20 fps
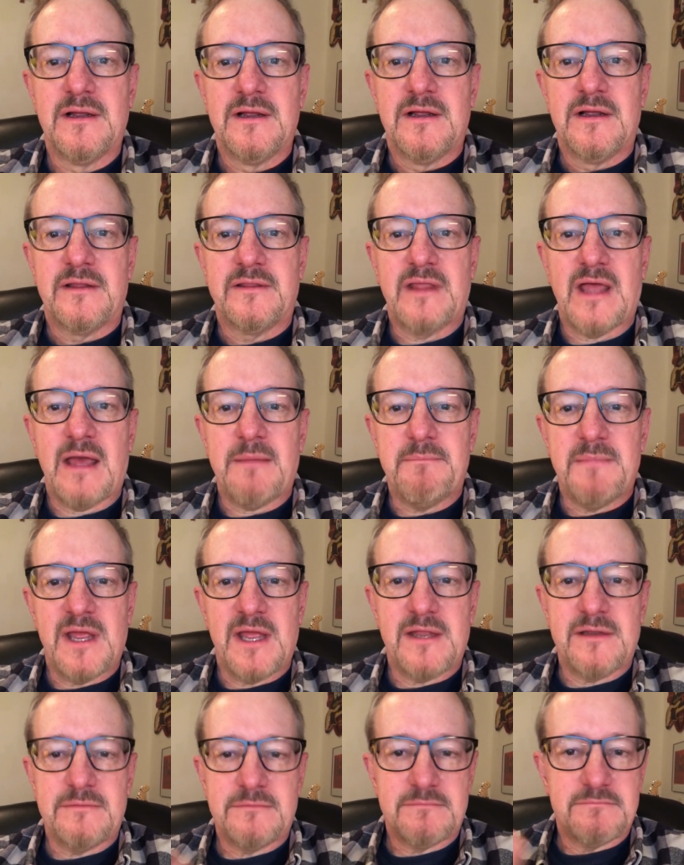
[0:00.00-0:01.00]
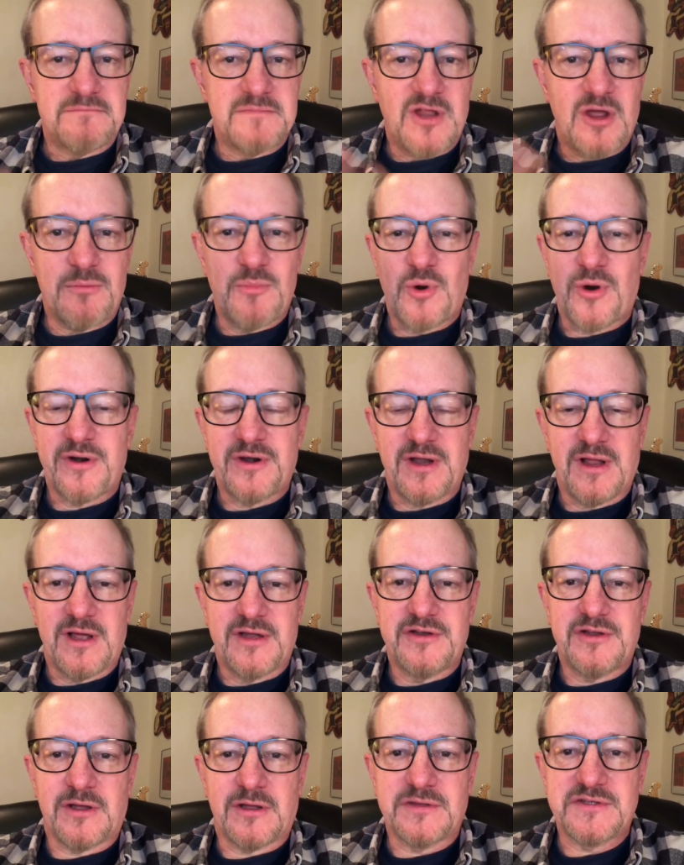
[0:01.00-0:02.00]
That meant no more
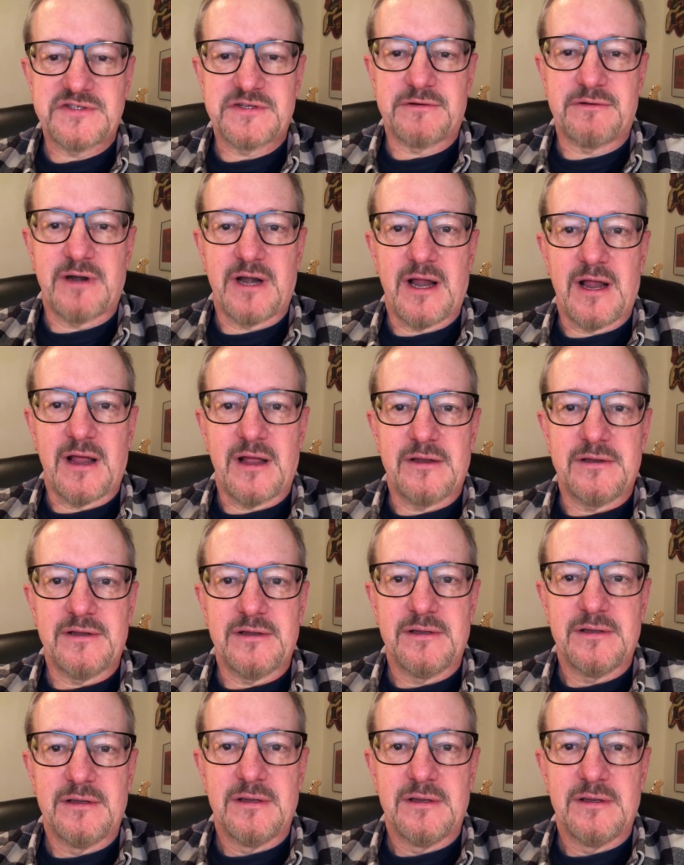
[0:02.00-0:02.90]
adults around.